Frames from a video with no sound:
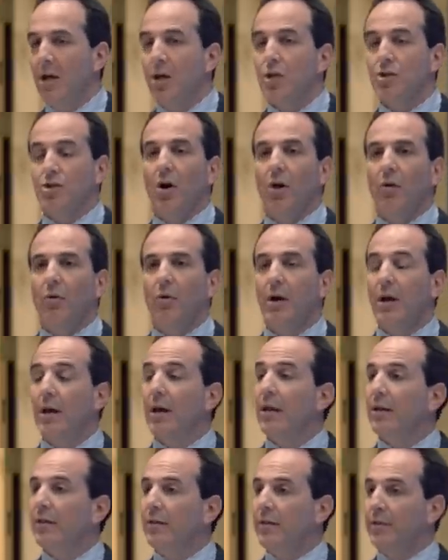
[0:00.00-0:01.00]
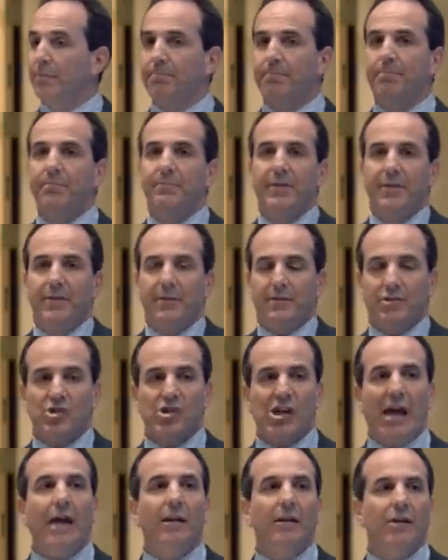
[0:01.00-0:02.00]
So the
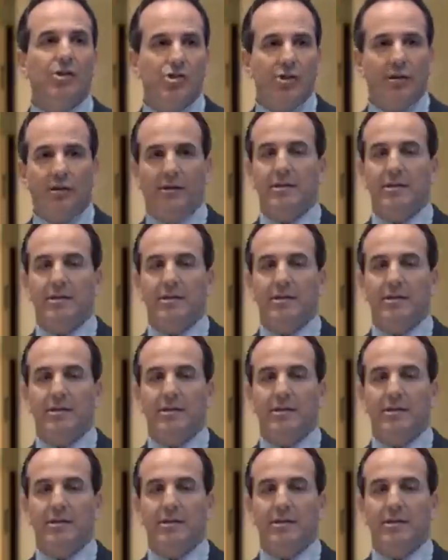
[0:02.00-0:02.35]
challenge that